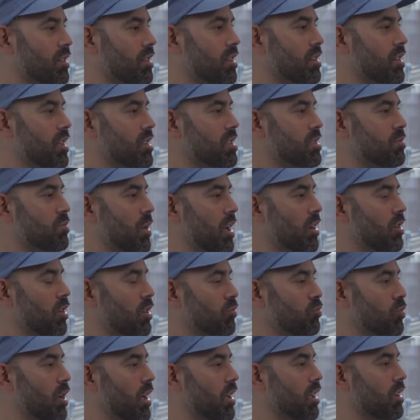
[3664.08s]
that they spend on
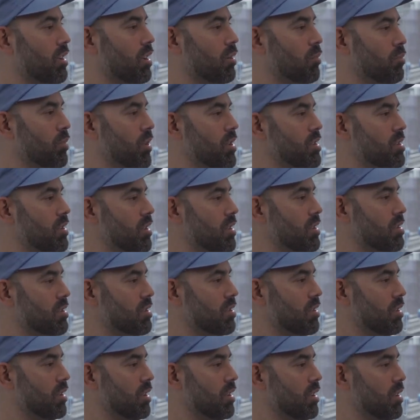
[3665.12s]
running their business
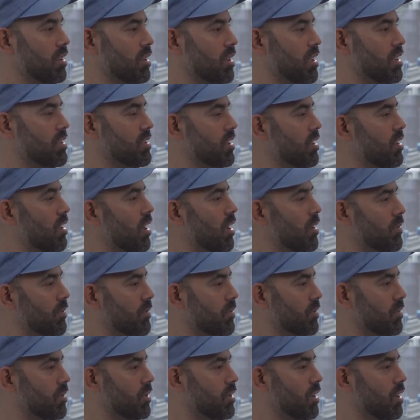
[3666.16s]
is enough
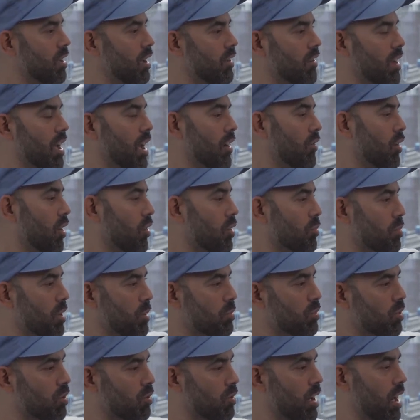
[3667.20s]
and they have other people
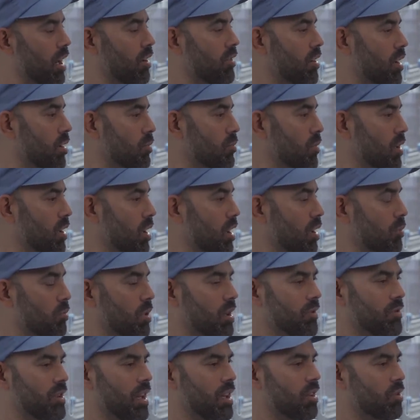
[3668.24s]
around them. But if
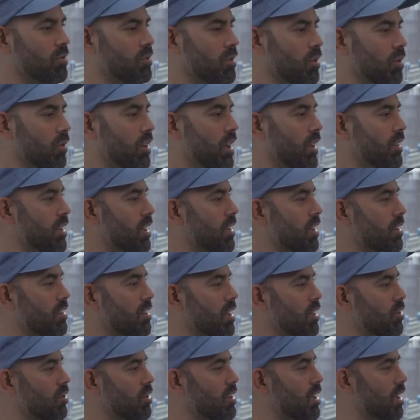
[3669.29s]
they don't know that, they
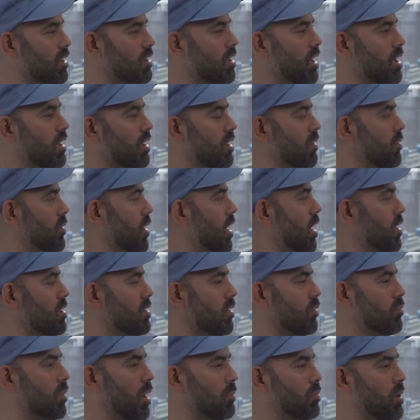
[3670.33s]
continue to get taken advantage of
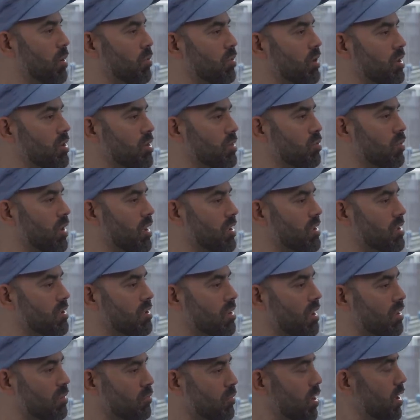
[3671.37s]
by people that just want to
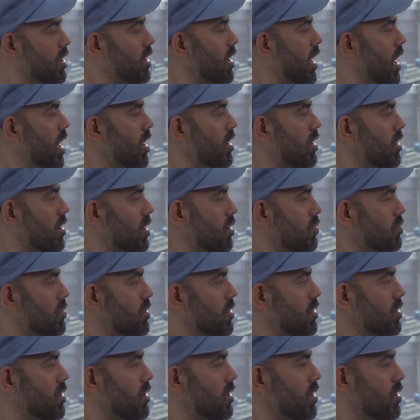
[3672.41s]
suck money out of them
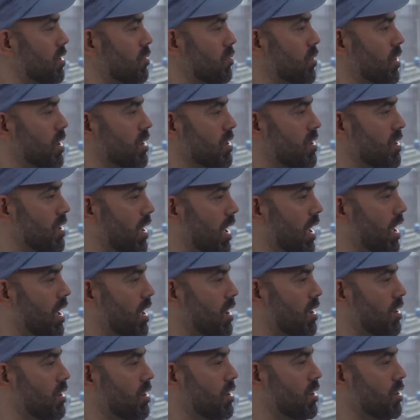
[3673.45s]
because
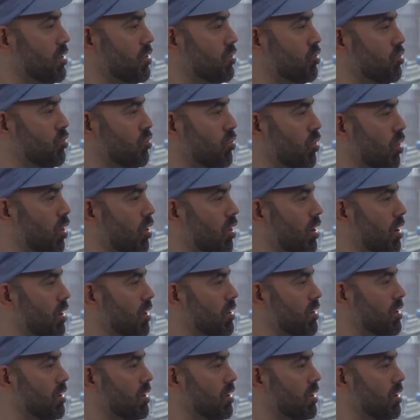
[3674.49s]
they draw